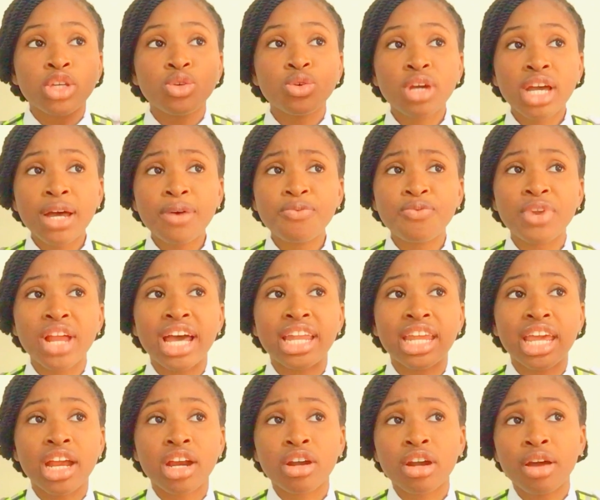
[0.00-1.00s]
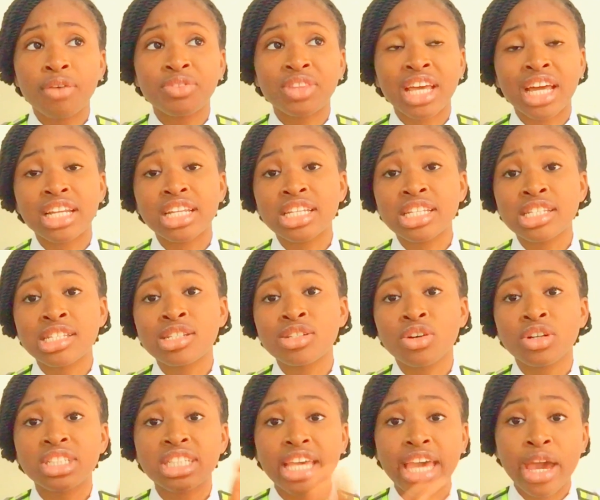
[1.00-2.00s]
You can't fly an aircraft that is
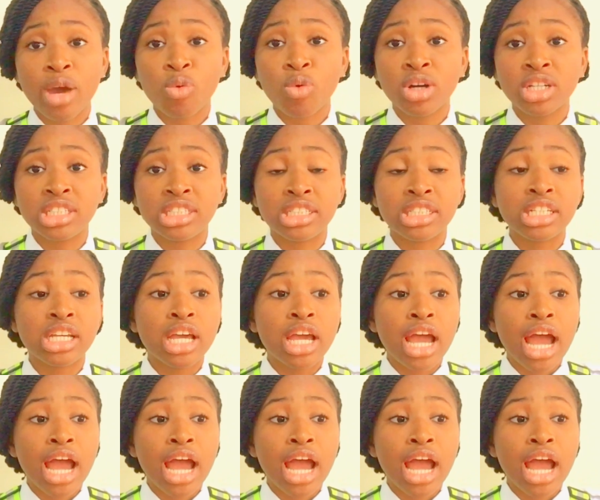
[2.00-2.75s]
not airworthy.